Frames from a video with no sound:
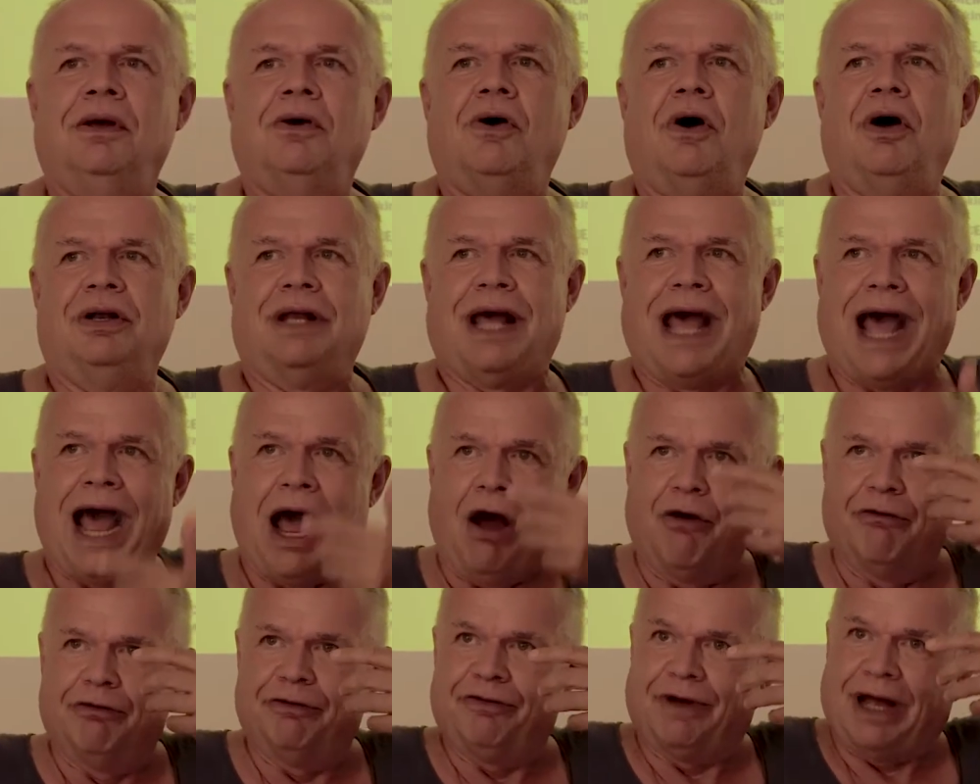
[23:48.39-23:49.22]
on
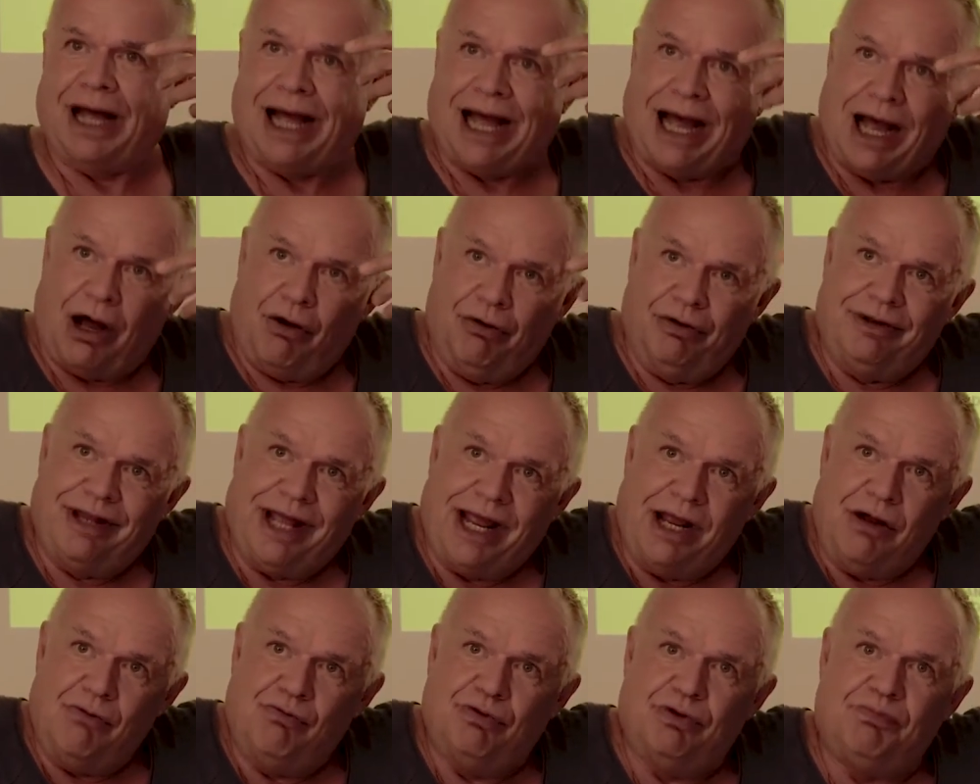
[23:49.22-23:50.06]
how
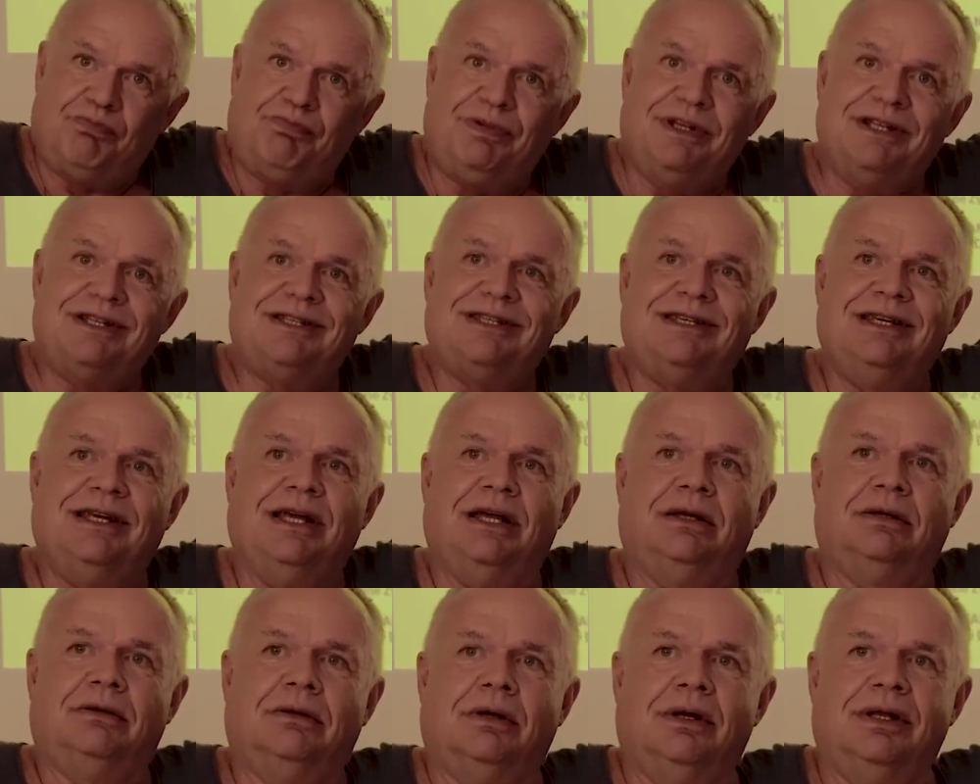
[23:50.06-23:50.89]
they would be
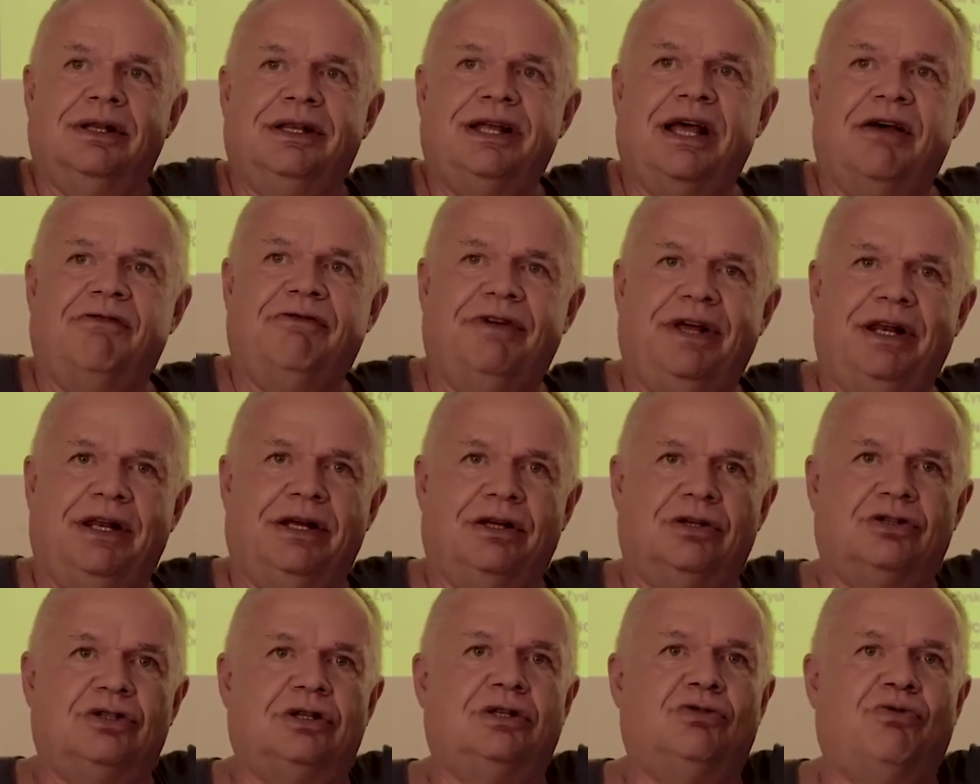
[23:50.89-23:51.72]
seeing their
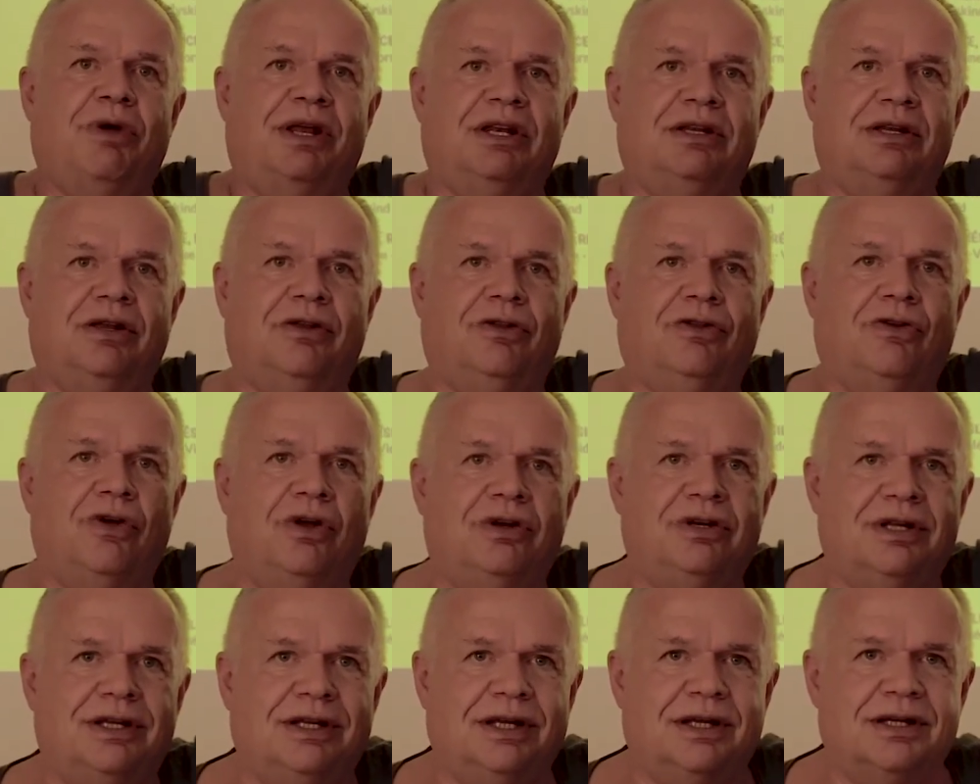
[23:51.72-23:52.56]
village 20,
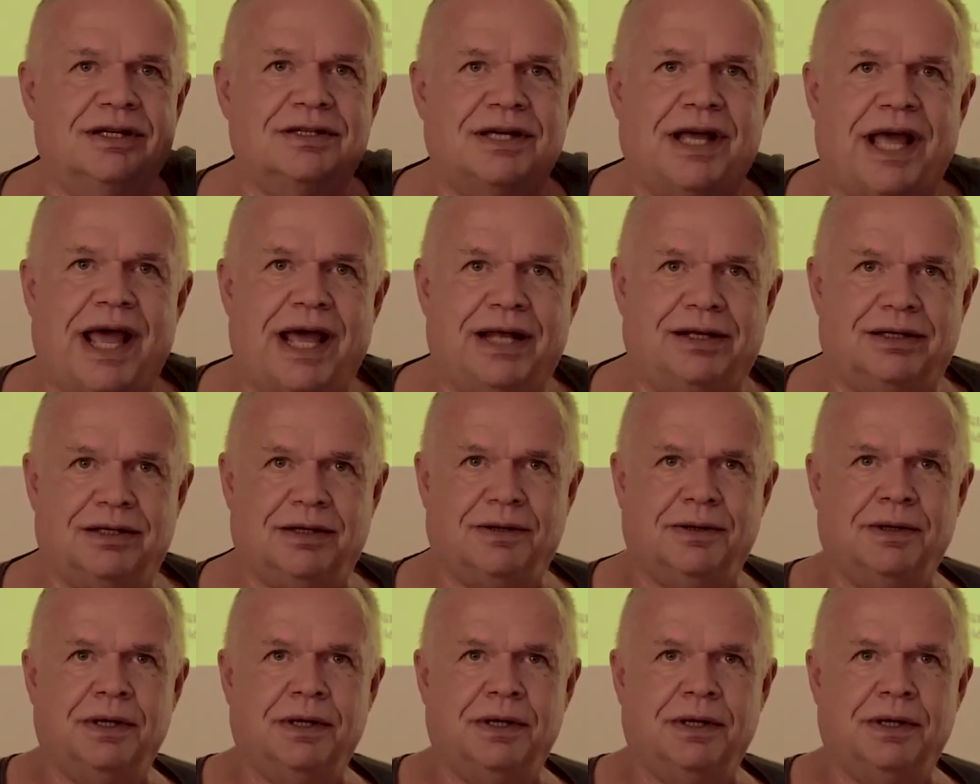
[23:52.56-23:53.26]
30 years ahead.